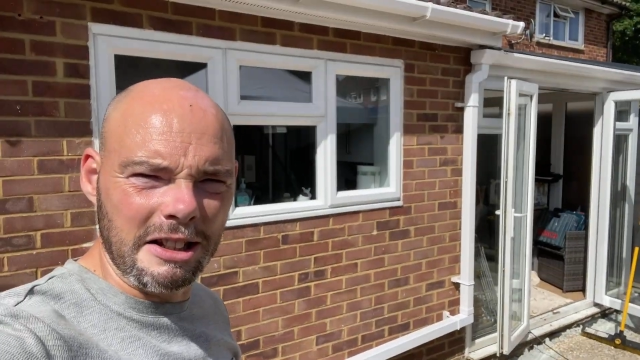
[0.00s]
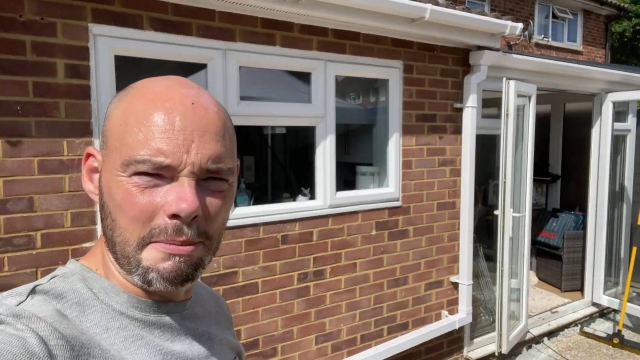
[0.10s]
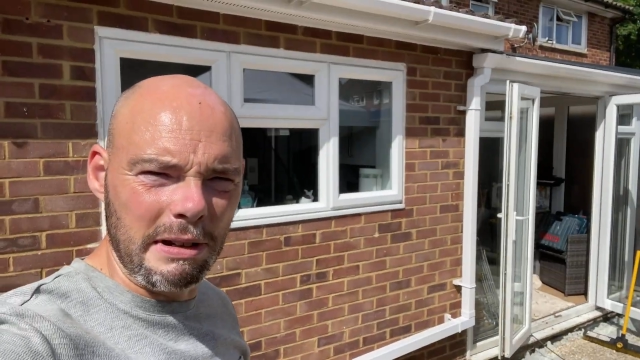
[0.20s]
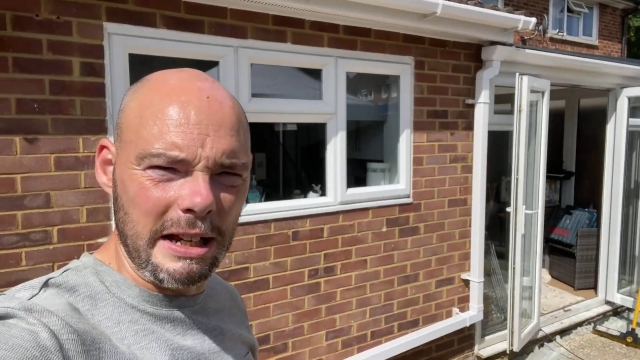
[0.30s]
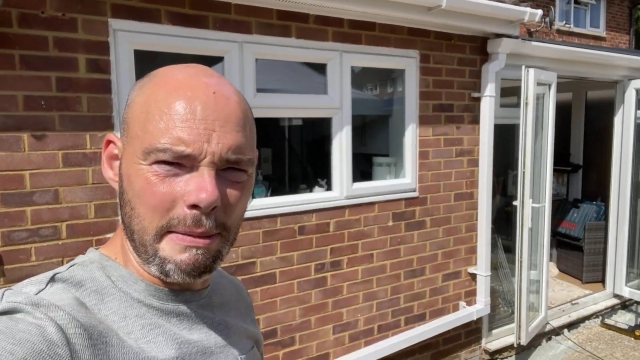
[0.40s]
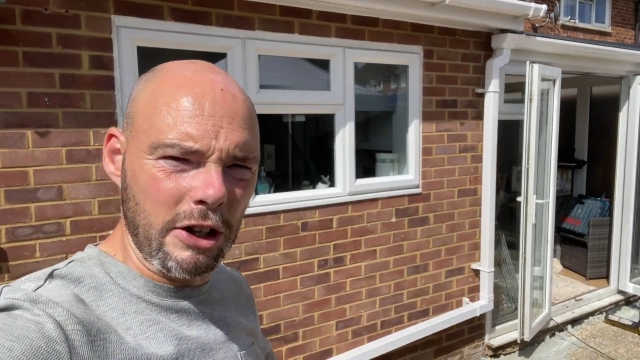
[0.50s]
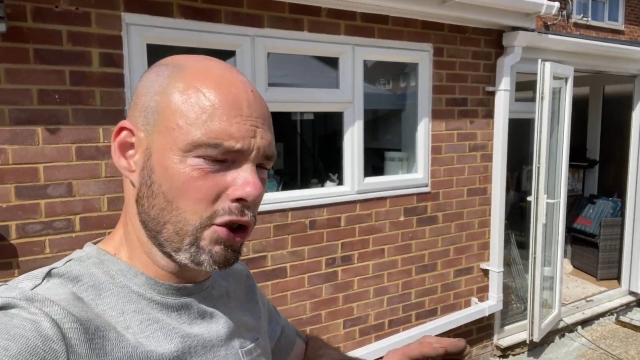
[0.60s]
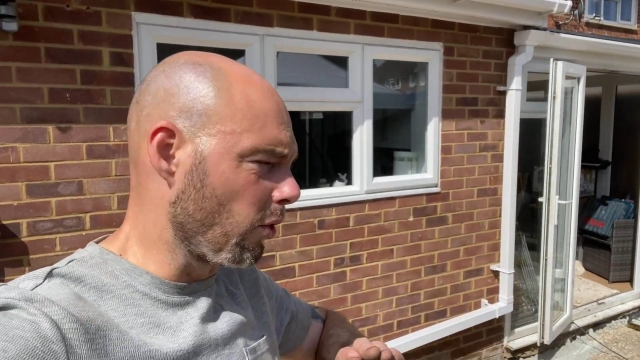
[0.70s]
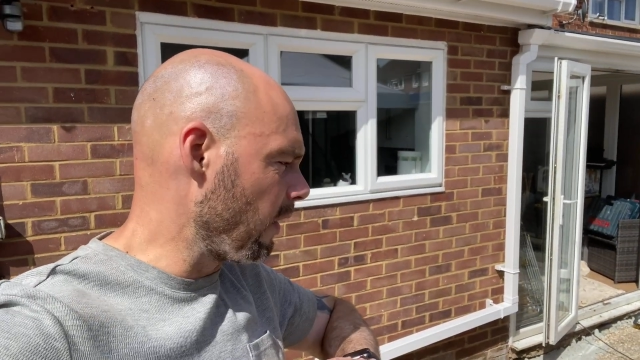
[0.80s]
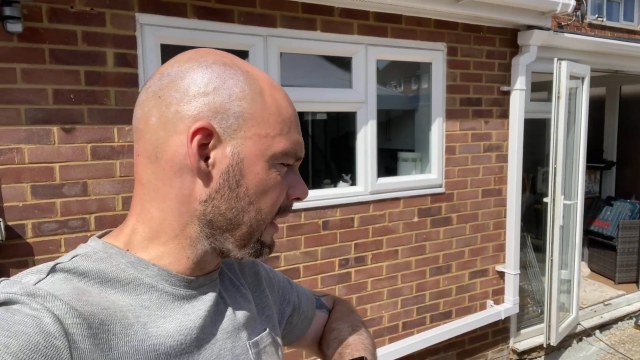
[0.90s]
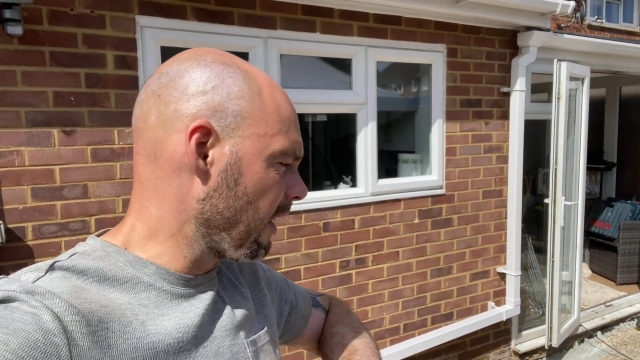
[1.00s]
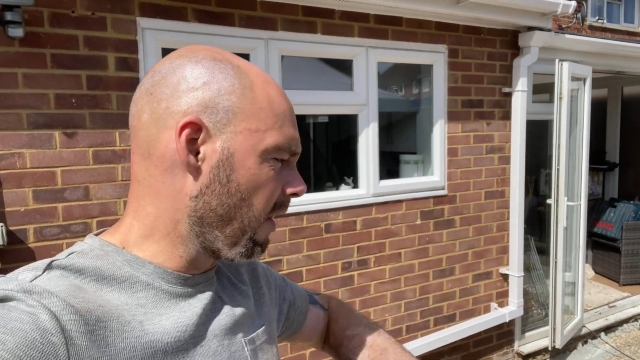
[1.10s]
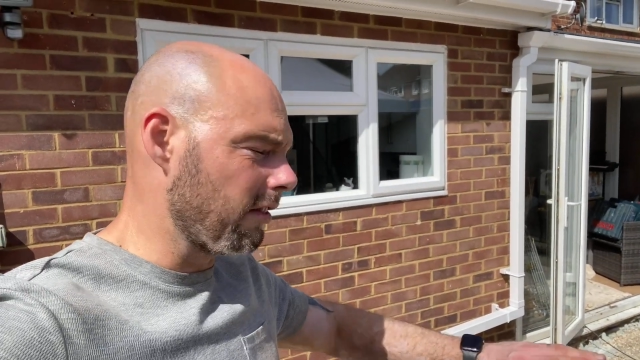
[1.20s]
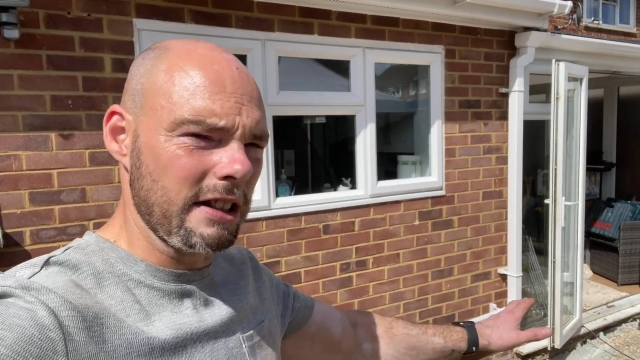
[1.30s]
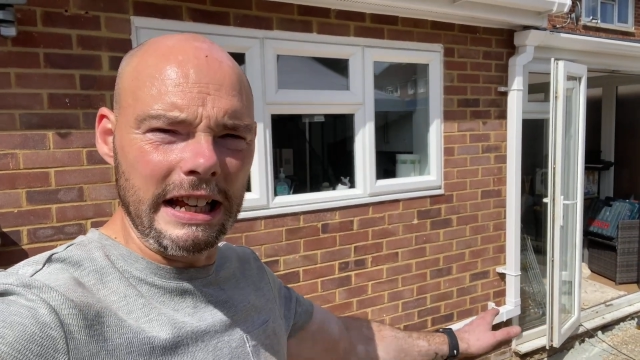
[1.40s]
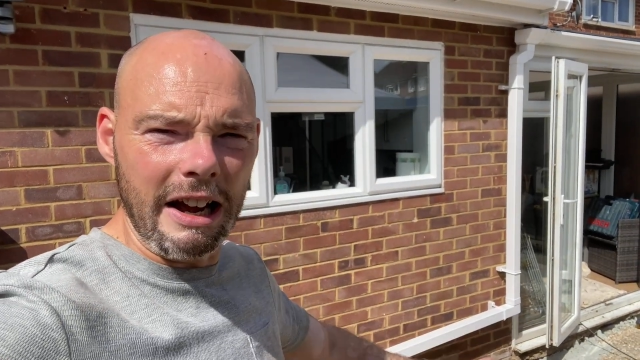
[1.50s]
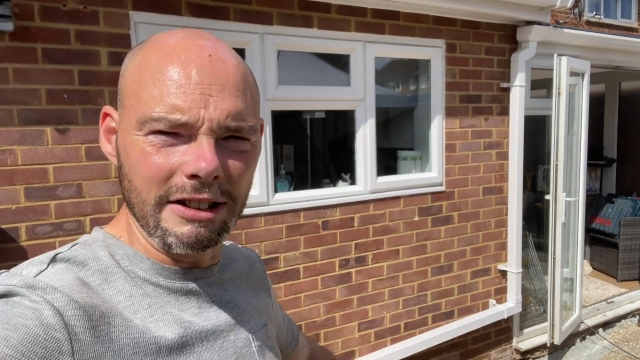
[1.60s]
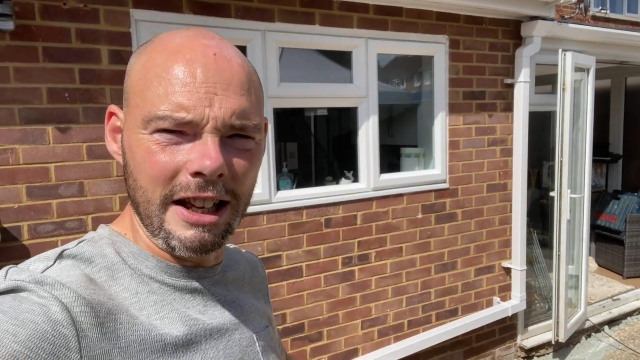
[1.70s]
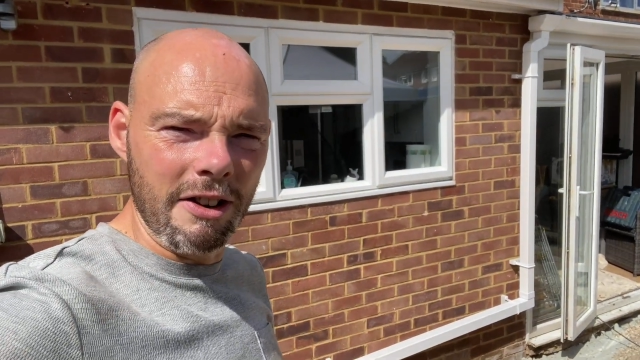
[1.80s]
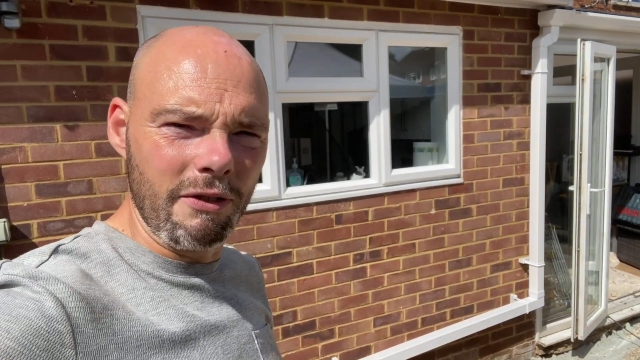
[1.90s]
completely make sure it's hard as
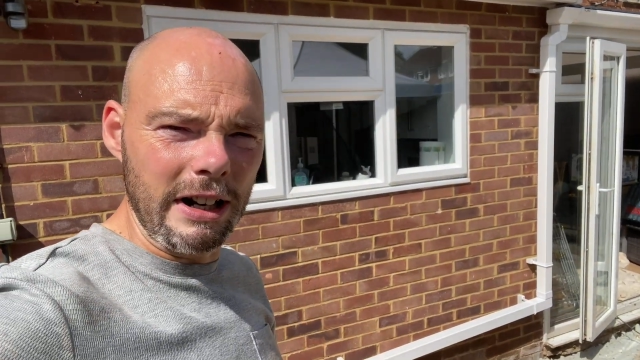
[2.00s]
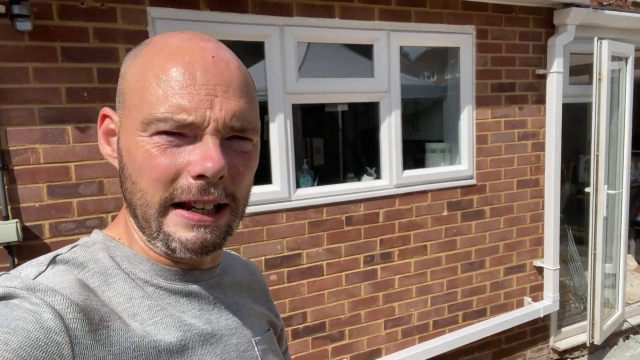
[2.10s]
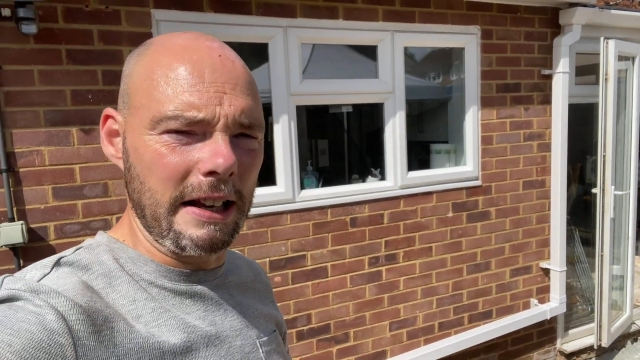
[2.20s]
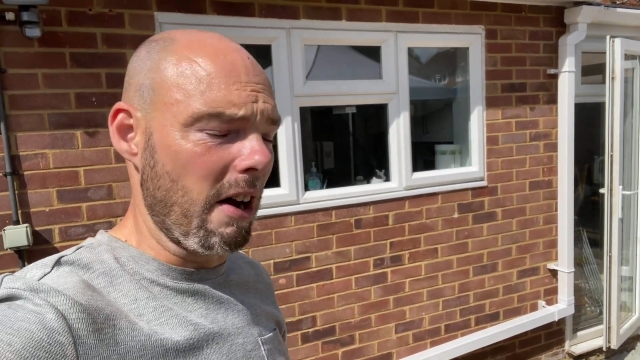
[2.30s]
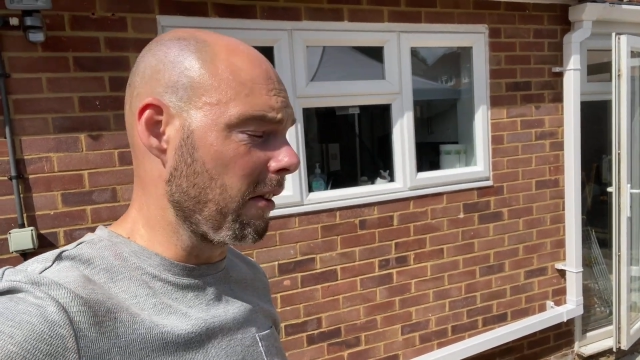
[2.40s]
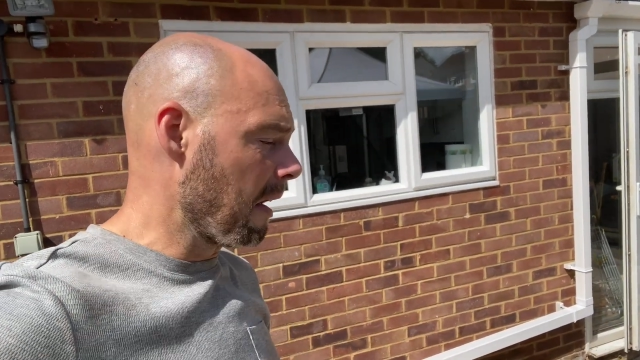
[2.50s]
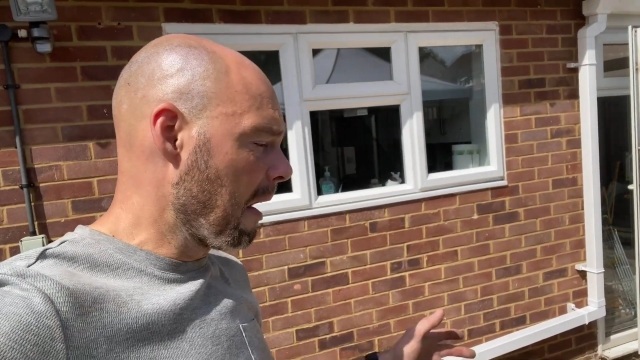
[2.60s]
nails, ready to go.